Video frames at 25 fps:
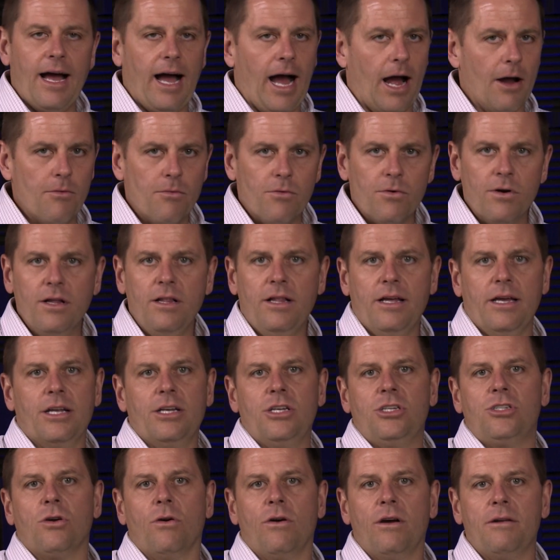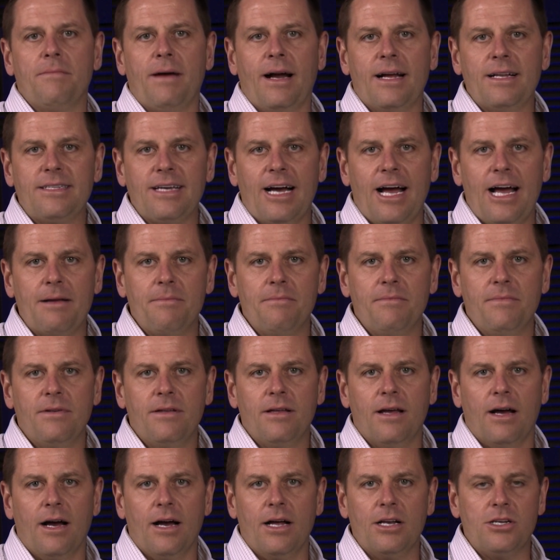I really enjoyed my time
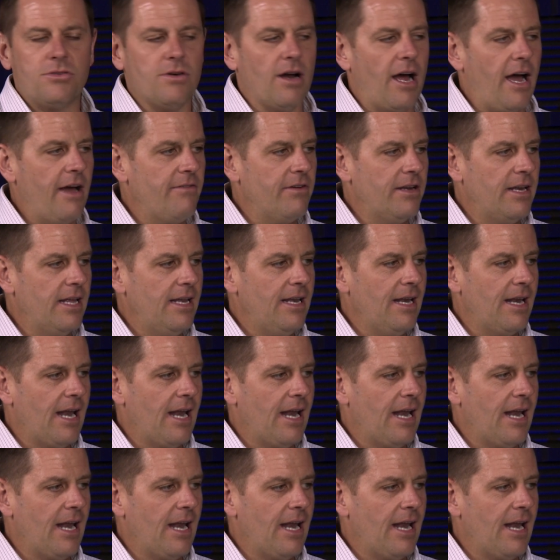driving it,